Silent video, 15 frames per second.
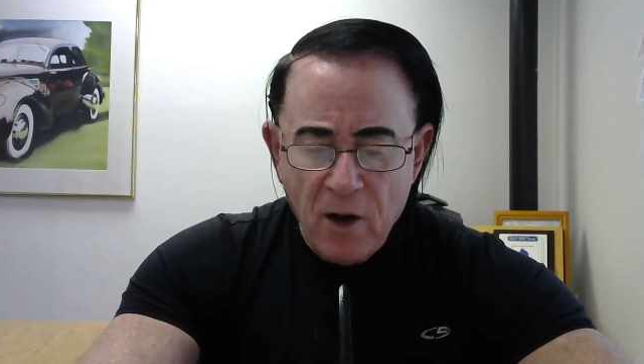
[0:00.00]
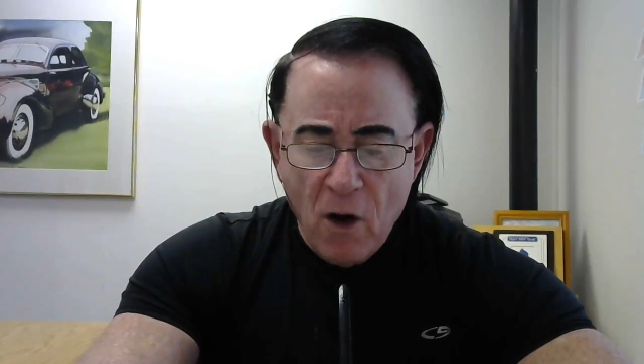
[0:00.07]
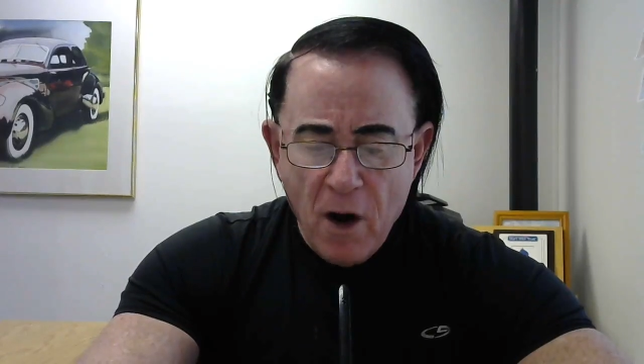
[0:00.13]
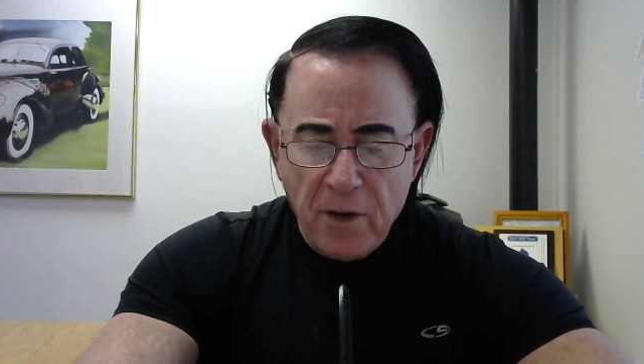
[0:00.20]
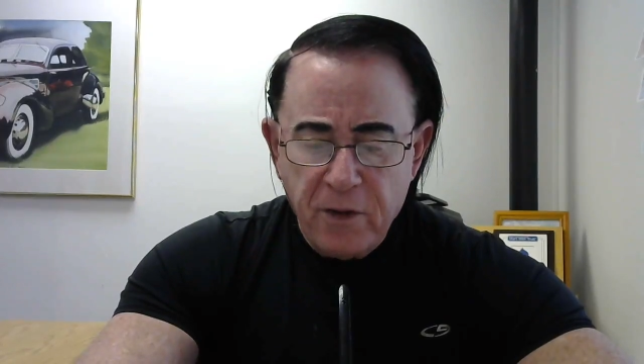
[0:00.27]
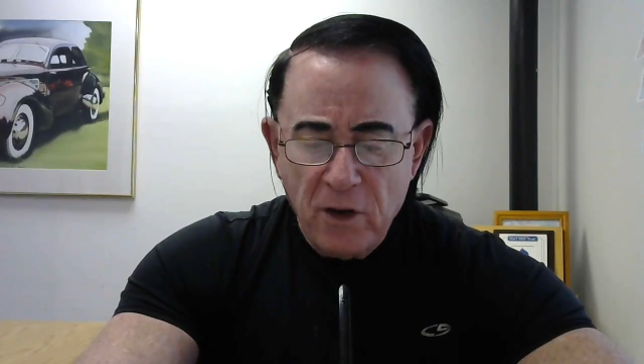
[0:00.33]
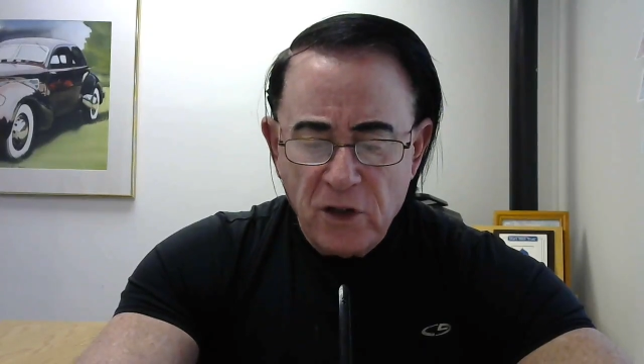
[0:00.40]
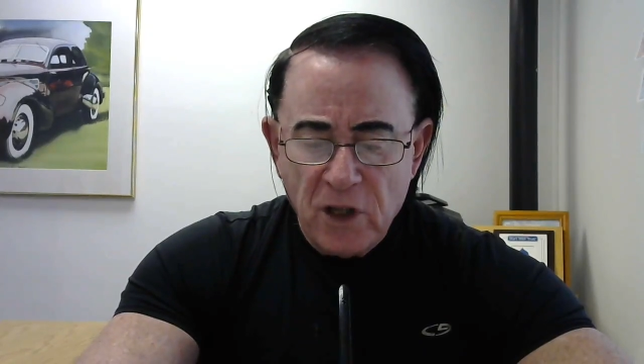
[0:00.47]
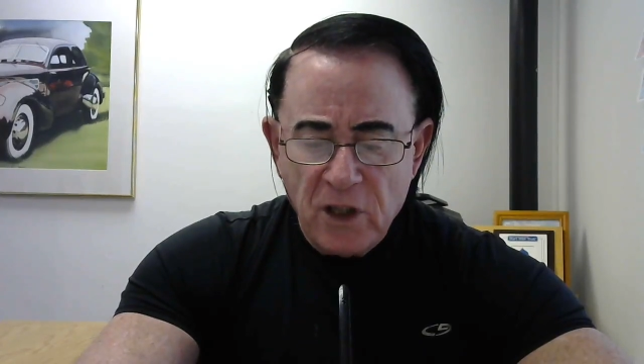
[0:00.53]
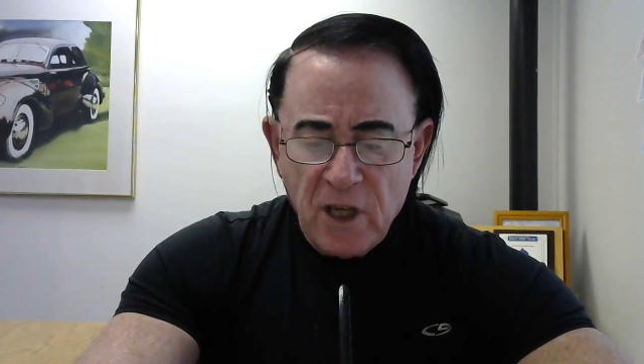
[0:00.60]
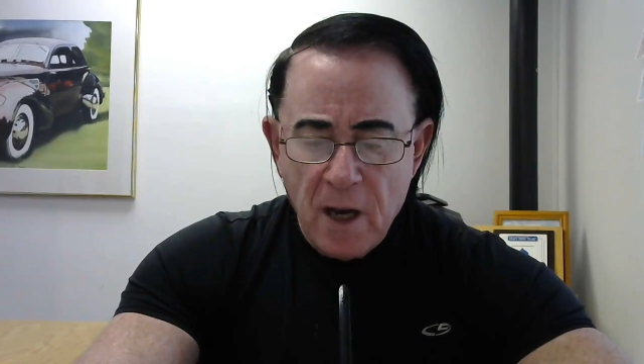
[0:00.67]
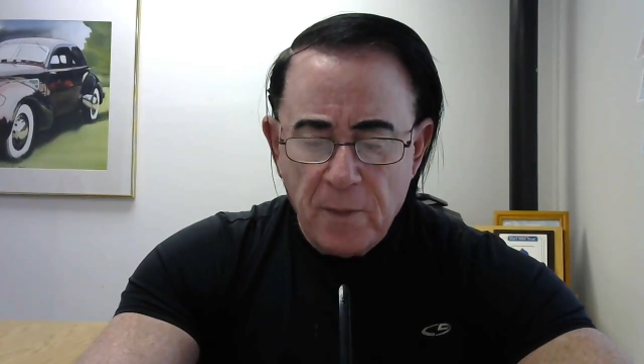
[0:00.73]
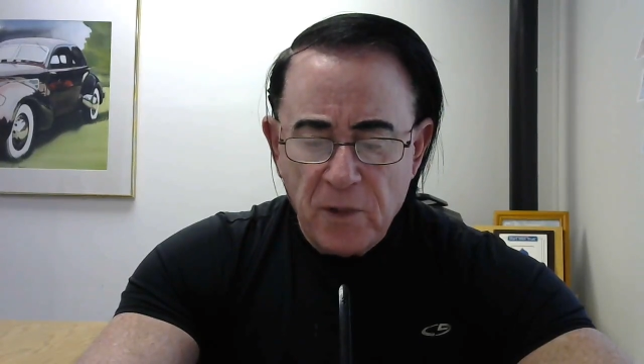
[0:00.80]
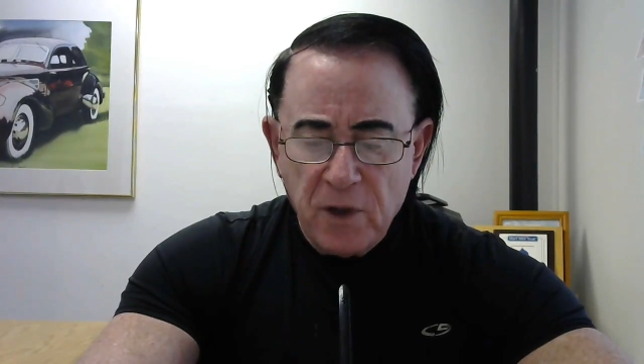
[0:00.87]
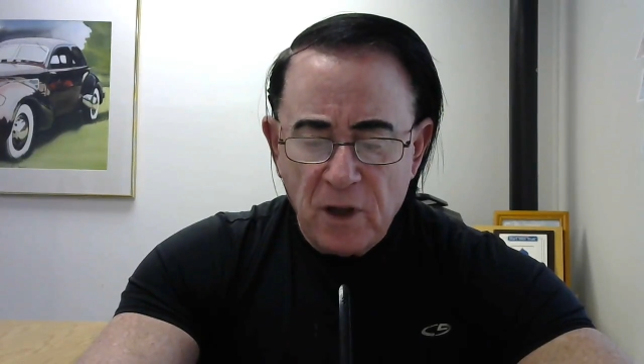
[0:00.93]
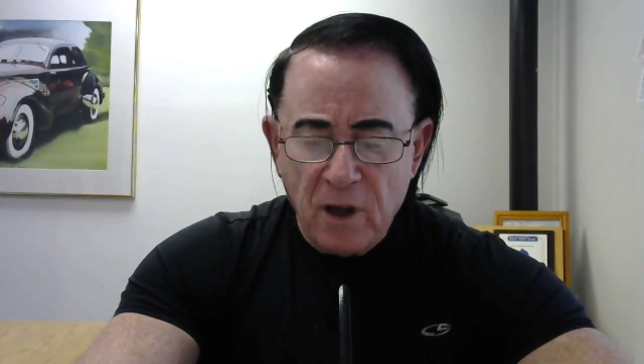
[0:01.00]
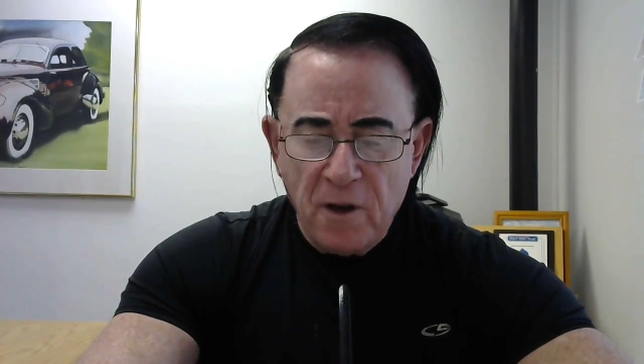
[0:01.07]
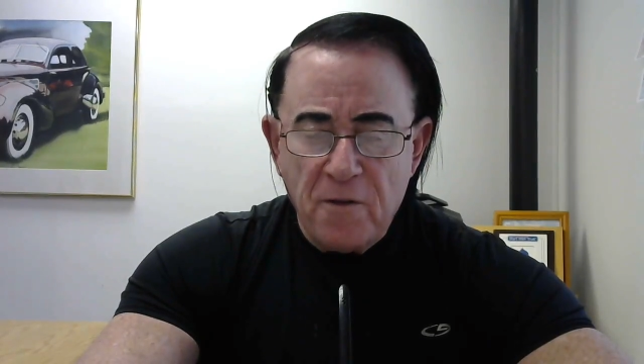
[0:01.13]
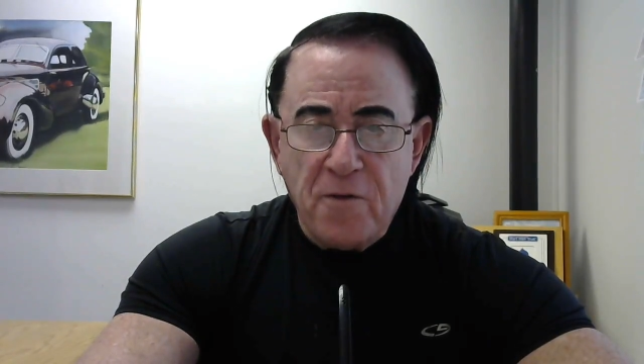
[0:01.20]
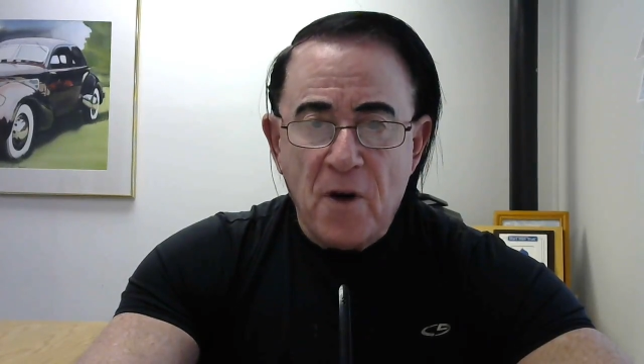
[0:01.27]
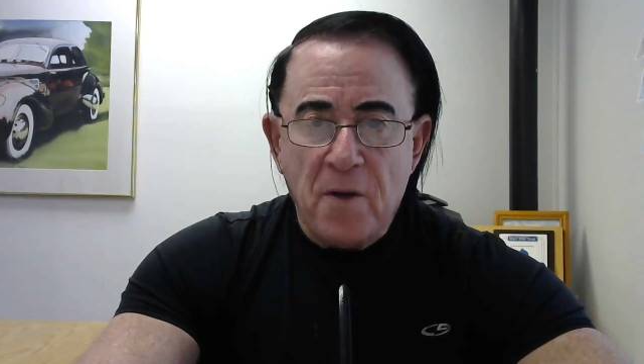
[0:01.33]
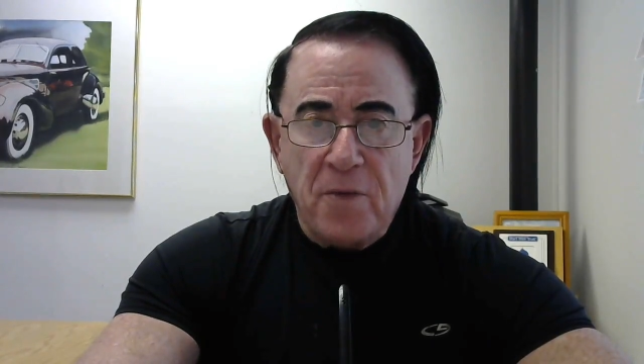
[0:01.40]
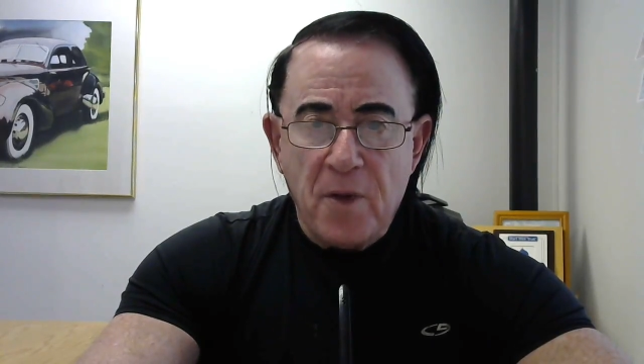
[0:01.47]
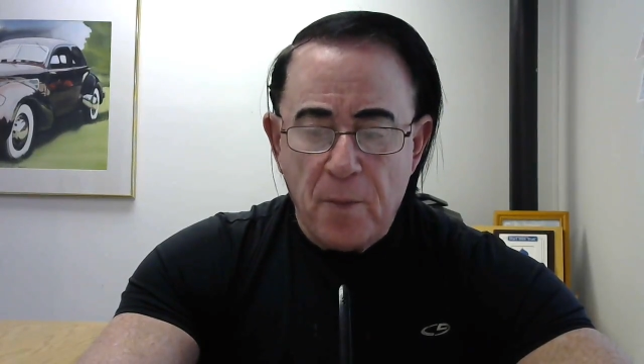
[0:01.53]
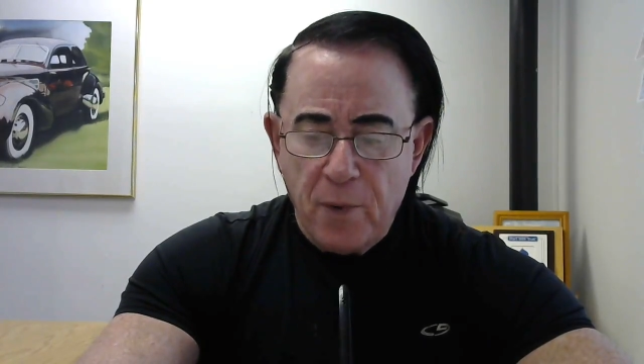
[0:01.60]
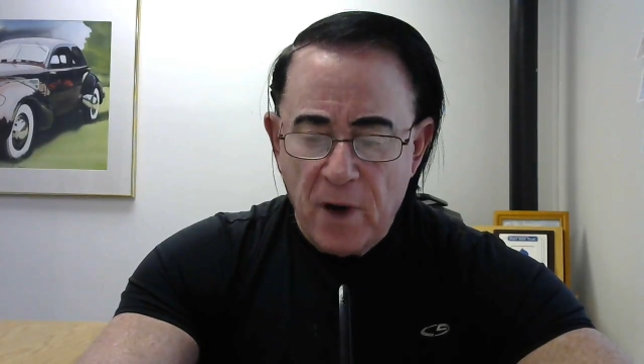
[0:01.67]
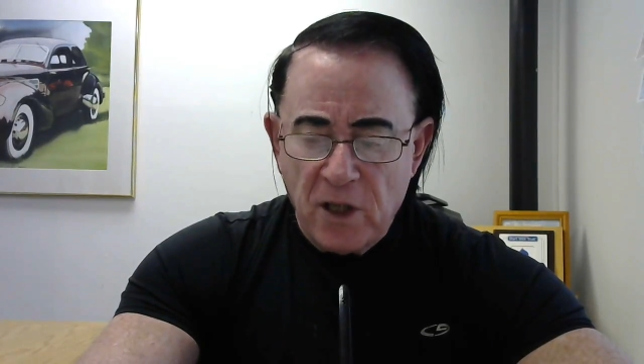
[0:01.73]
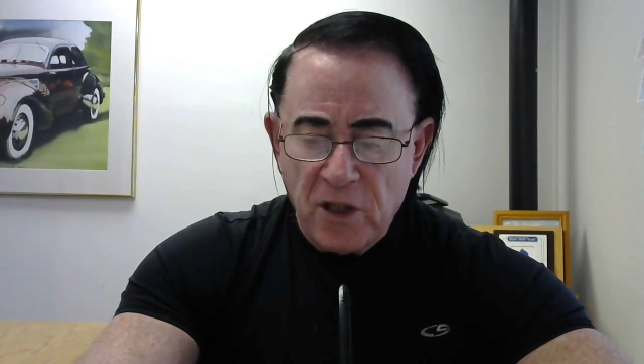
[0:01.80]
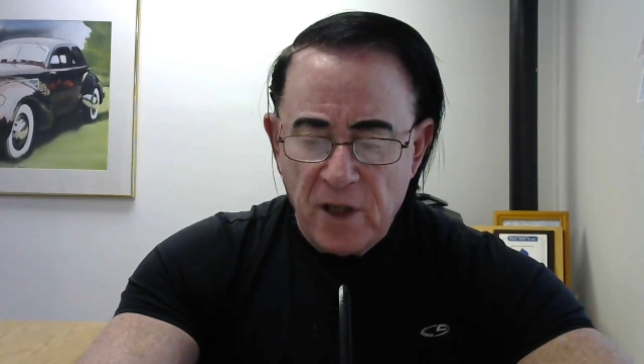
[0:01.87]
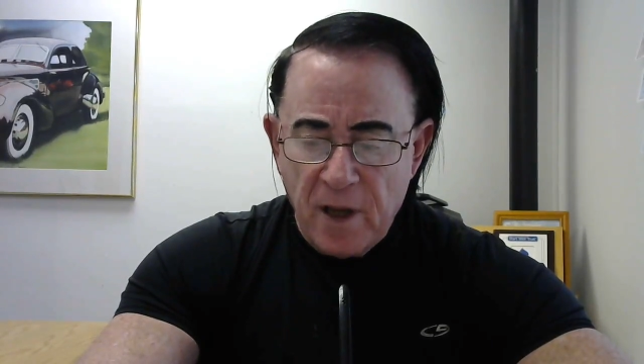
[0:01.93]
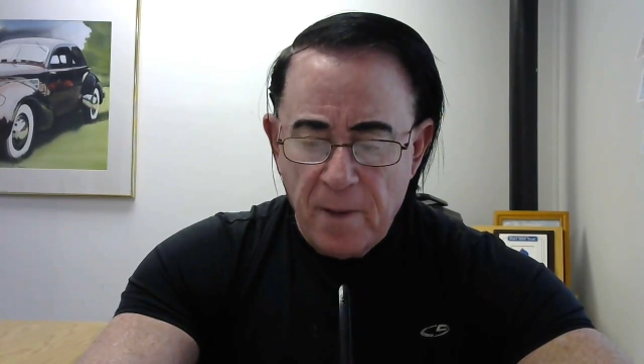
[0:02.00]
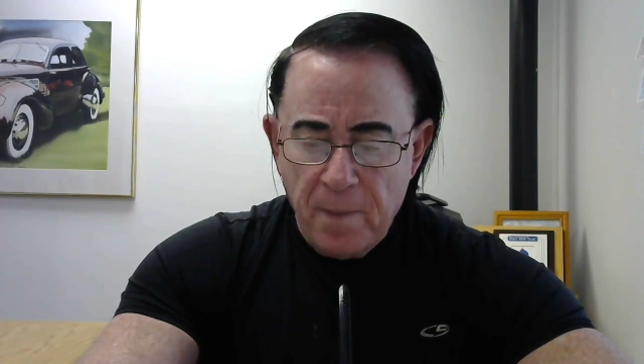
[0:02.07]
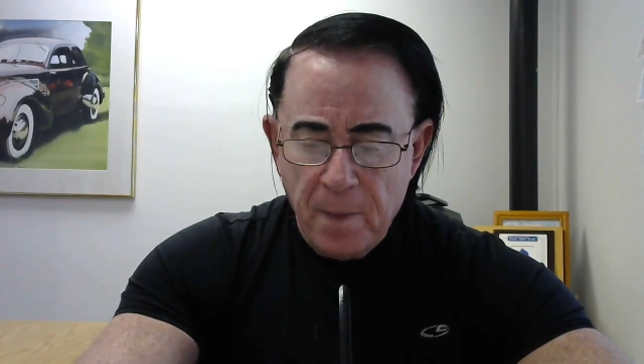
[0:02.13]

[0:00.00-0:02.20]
Arthur's attempt to confront the president,